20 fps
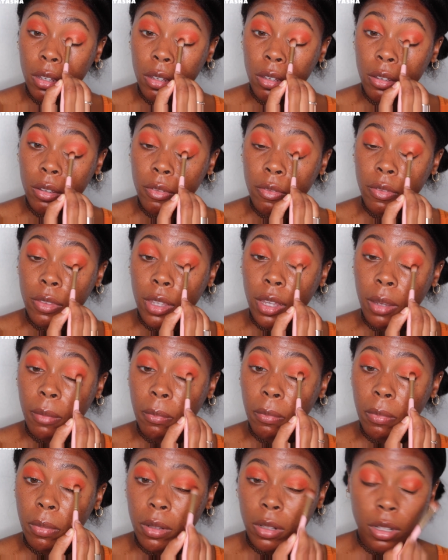of that
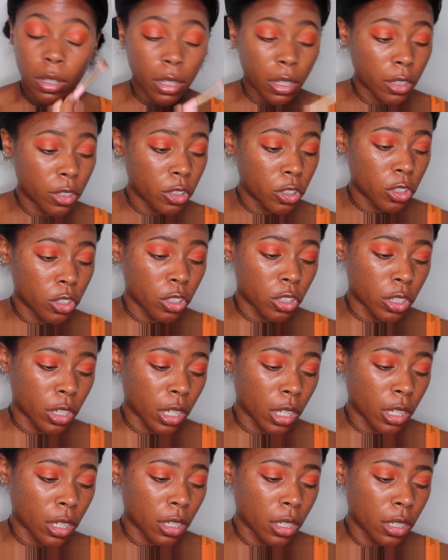blush
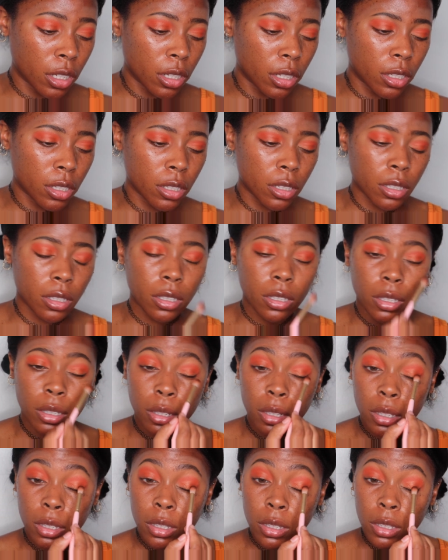shade,
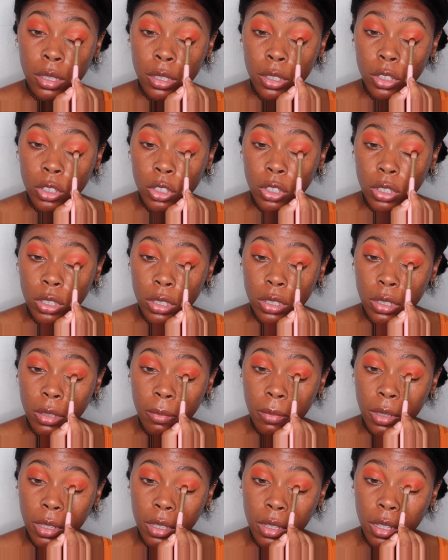just to
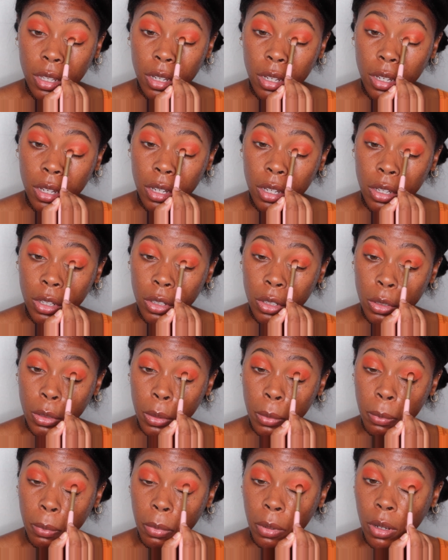make that
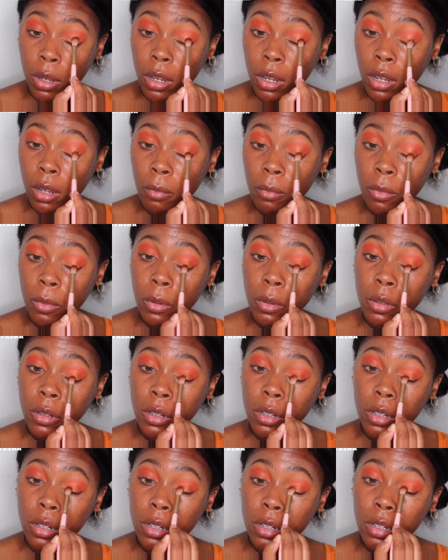color pop
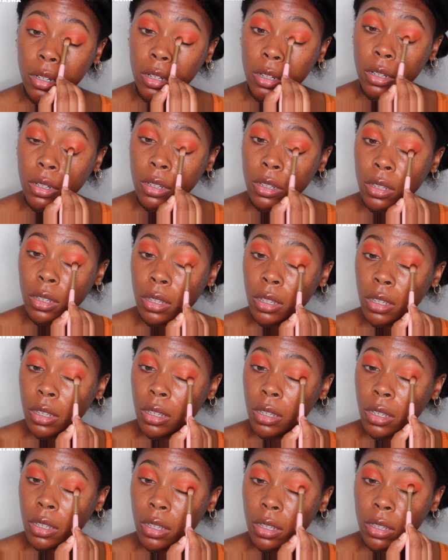more
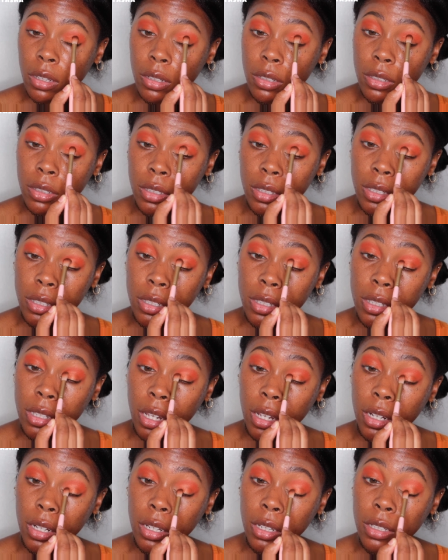and to
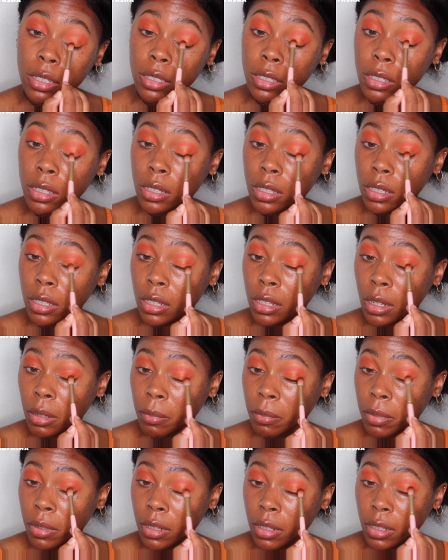set it in
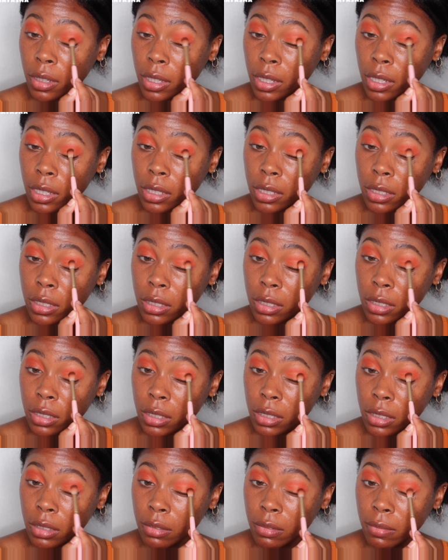
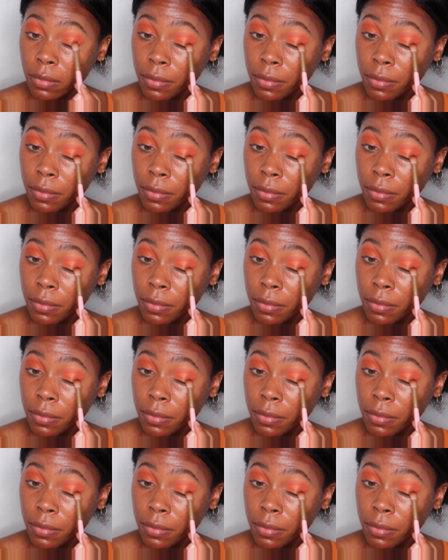place.